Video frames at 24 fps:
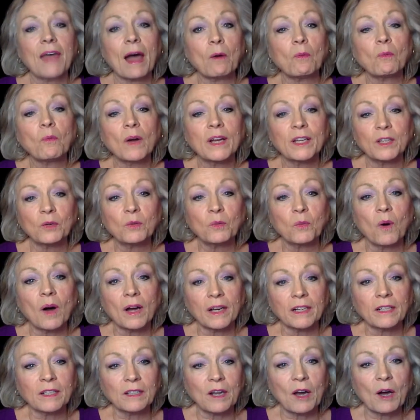that what you
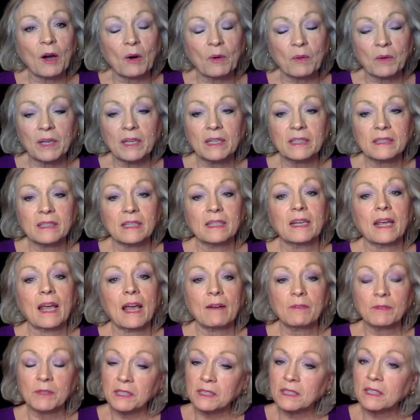want to know is that
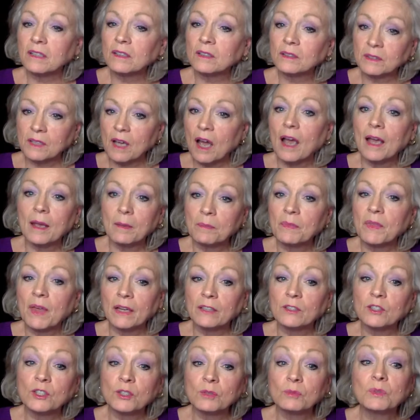every single time
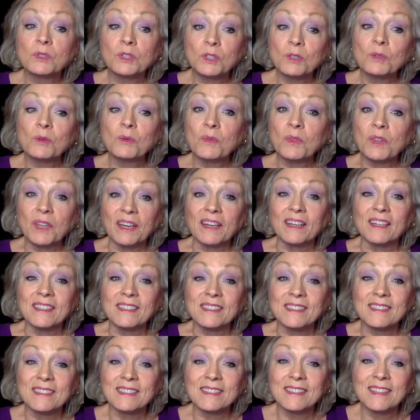that you do
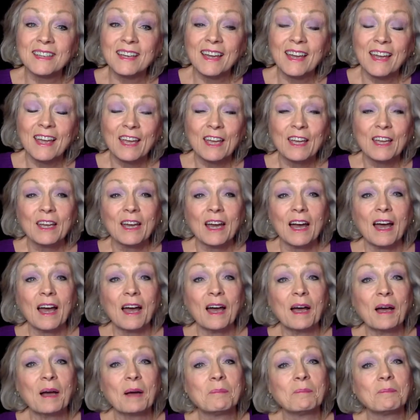this,
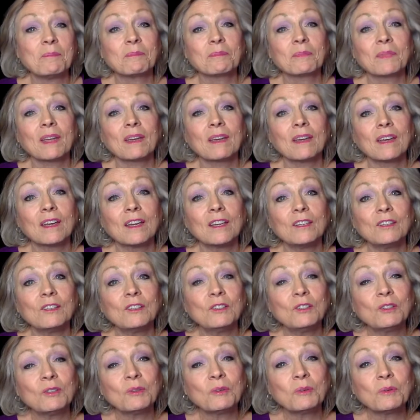um,
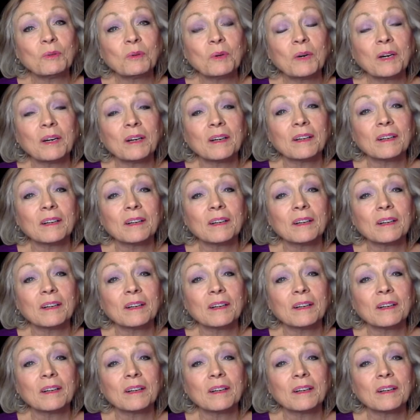you